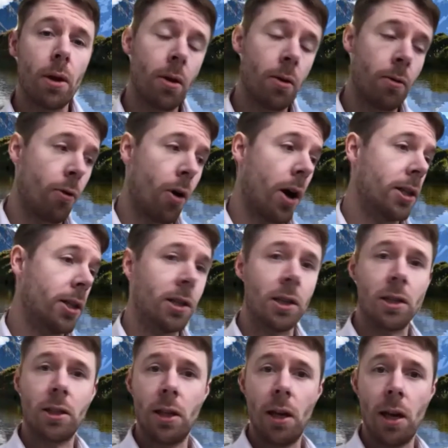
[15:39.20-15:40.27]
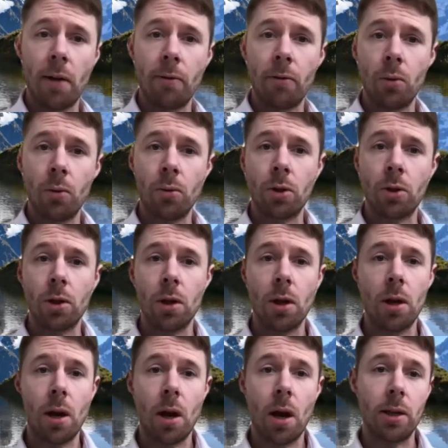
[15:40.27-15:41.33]
rises in sea levels,
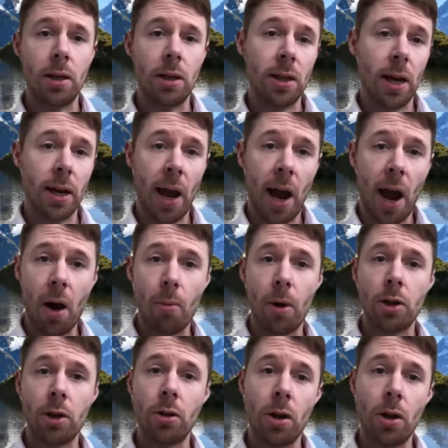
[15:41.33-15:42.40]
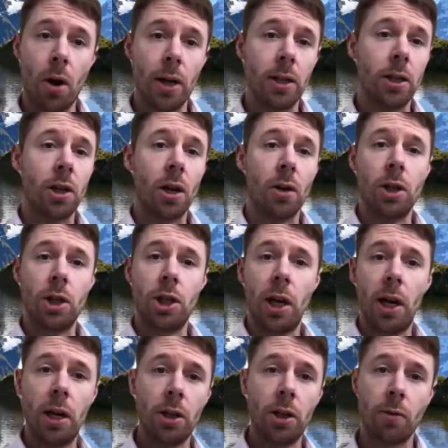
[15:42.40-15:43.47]
understanding how much of the ice is going to
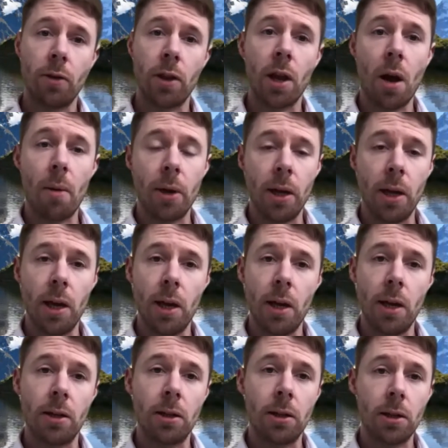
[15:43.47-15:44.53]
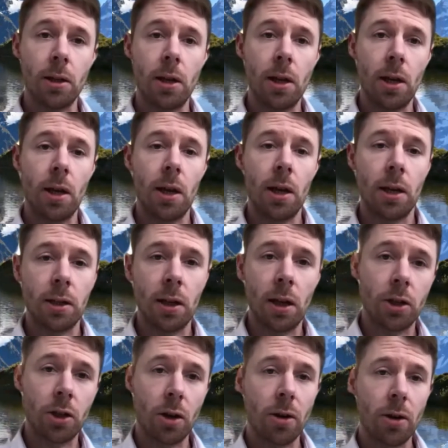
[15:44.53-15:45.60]
change over the coming years,
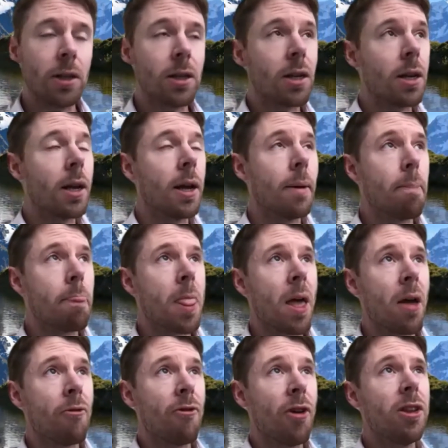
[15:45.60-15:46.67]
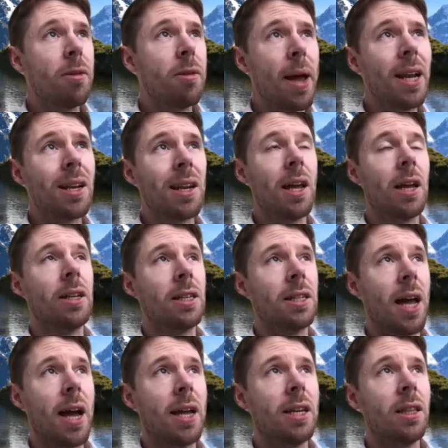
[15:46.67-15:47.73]
etc. And fundamentally
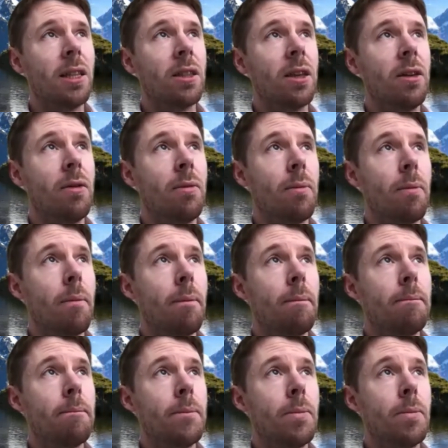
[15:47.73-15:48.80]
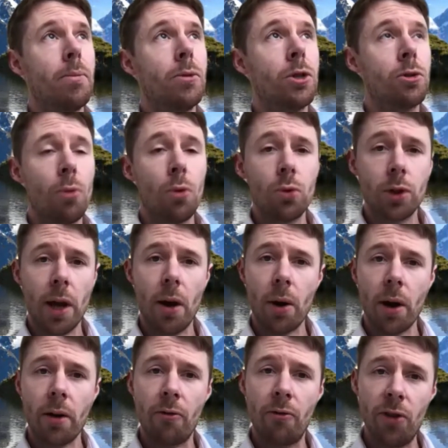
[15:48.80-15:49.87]
understanding the small scale
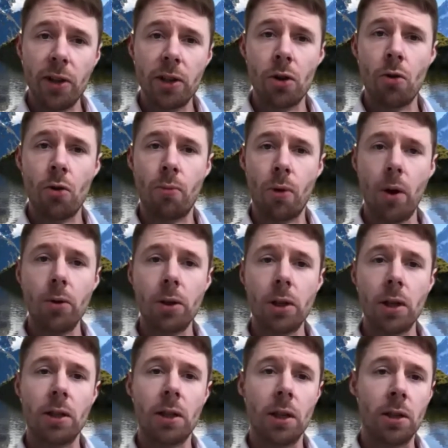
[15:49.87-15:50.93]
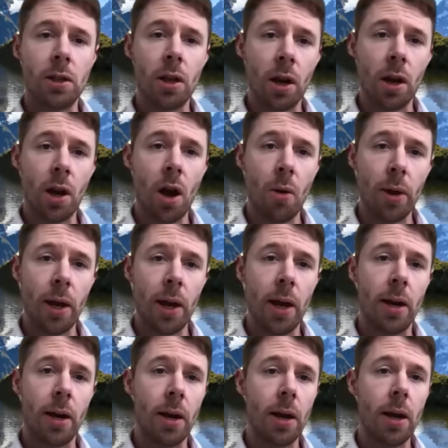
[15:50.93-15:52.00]
kind of physical processes that are going in